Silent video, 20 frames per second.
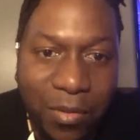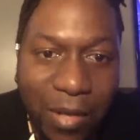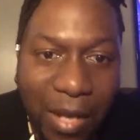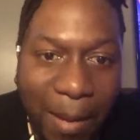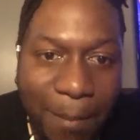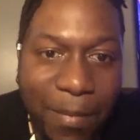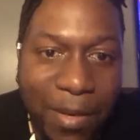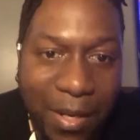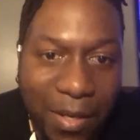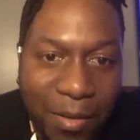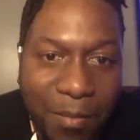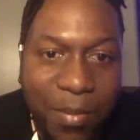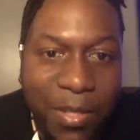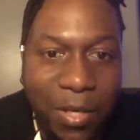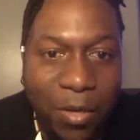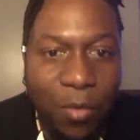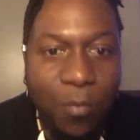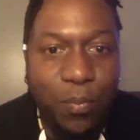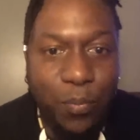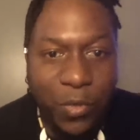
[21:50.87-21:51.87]
I'm gonna be
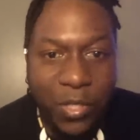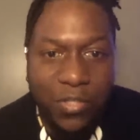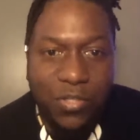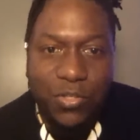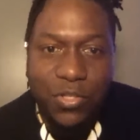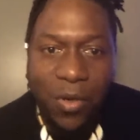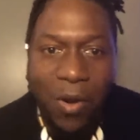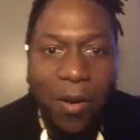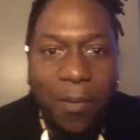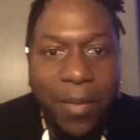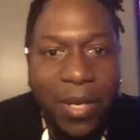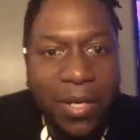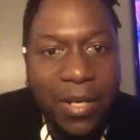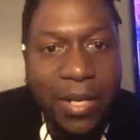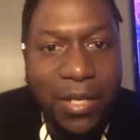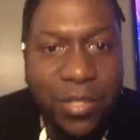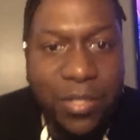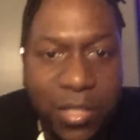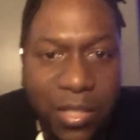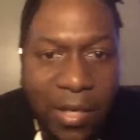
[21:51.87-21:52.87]
her Prince Charming.
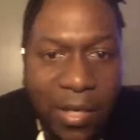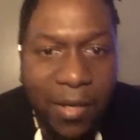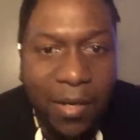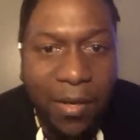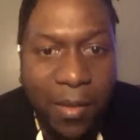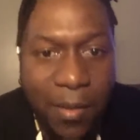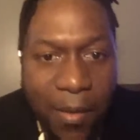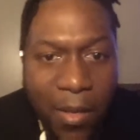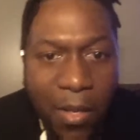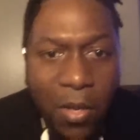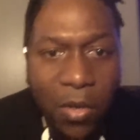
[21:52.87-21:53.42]
That she gonna